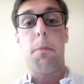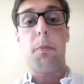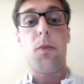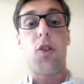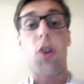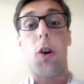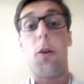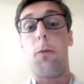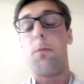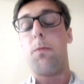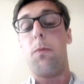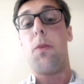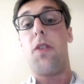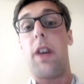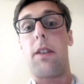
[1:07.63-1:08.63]

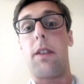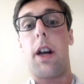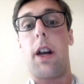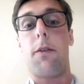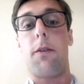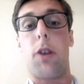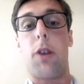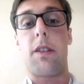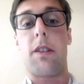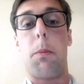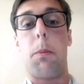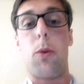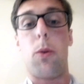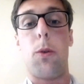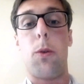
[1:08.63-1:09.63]
So things like, for
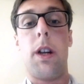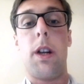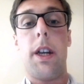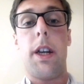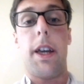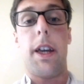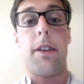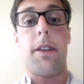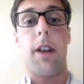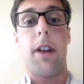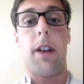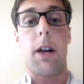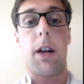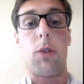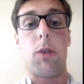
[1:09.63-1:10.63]
example, is
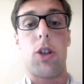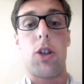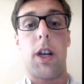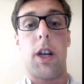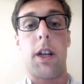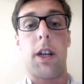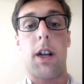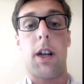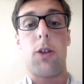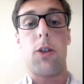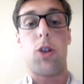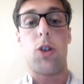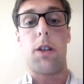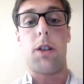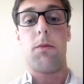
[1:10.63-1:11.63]
language and
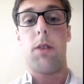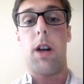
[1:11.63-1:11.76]
culture